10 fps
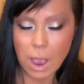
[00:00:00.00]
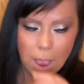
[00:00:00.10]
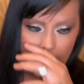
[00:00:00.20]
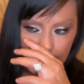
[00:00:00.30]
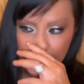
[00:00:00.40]

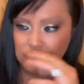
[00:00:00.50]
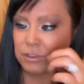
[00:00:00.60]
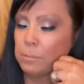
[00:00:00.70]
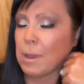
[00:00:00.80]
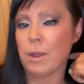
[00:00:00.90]
I'm
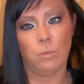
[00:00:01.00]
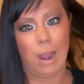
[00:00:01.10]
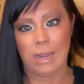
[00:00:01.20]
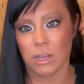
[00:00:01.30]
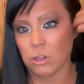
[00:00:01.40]
using my
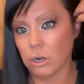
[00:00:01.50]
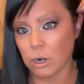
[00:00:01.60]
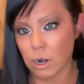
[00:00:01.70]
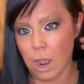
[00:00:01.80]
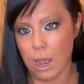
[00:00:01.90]

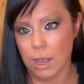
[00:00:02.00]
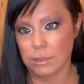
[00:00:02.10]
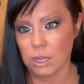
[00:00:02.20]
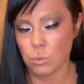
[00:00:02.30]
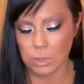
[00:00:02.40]
regular uh,
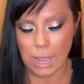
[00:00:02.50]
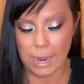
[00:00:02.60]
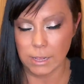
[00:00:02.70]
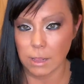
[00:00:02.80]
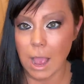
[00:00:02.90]
liquid
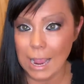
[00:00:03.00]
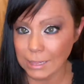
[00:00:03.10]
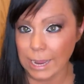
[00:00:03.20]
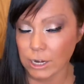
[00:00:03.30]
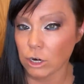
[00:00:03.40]

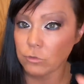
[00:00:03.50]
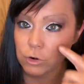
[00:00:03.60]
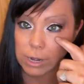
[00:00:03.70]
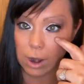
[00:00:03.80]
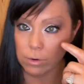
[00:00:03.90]
eyeliner for
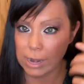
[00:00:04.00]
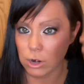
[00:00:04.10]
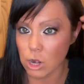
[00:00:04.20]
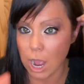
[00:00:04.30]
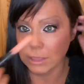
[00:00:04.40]
down here,
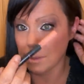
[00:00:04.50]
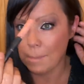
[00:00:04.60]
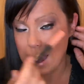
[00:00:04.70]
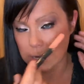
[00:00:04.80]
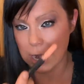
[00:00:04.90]
not the
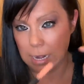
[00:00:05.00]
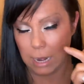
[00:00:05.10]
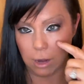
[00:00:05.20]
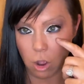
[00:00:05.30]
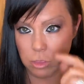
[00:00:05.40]

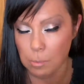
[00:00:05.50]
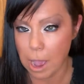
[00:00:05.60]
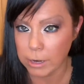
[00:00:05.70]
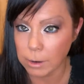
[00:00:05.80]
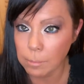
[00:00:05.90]
magnetic on the
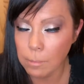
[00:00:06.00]
bottom.